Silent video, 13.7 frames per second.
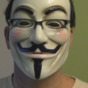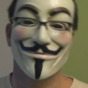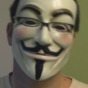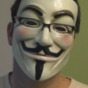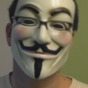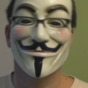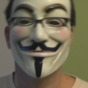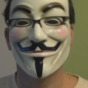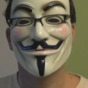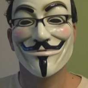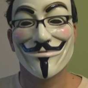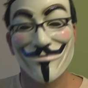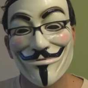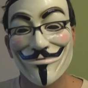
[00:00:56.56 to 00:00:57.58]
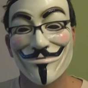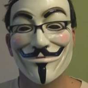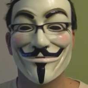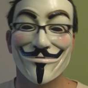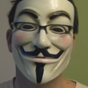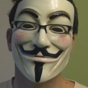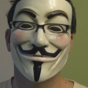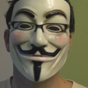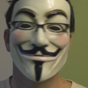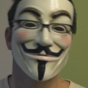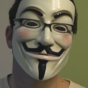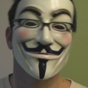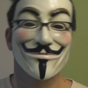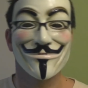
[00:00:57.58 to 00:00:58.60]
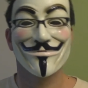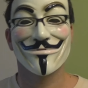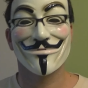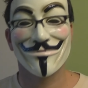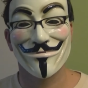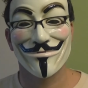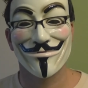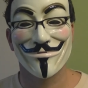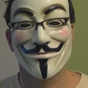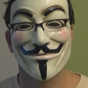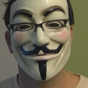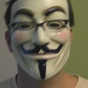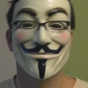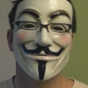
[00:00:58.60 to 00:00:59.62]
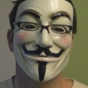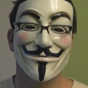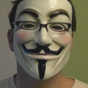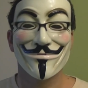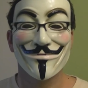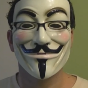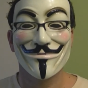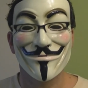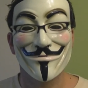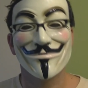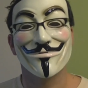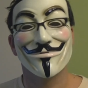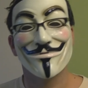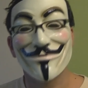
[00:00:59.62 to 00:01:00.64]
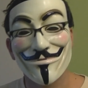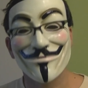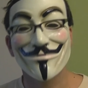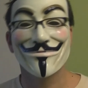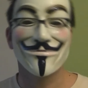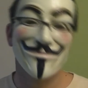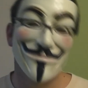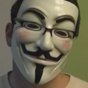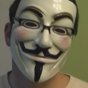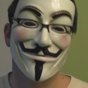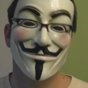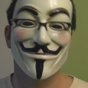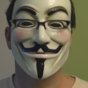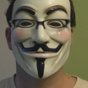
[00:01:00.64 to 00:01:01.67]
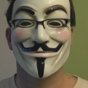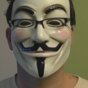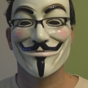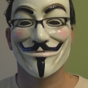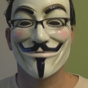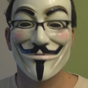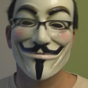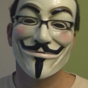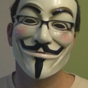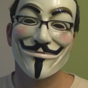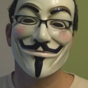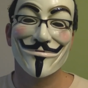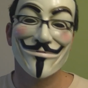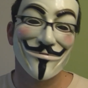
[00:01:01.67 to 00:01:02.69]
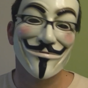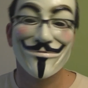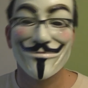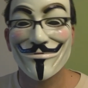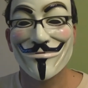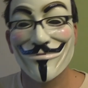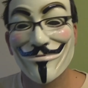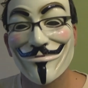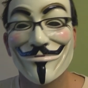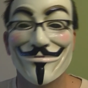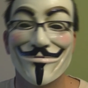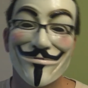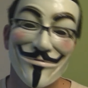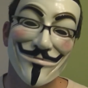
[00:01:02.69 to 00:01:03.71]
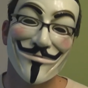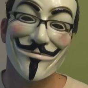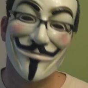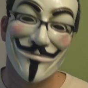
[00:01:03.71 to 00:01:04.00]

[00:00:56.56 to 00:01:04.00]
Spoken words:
Let's hope the Serious Fraud Office leads to arrests and they throw away the bloody key. But on the very same day that this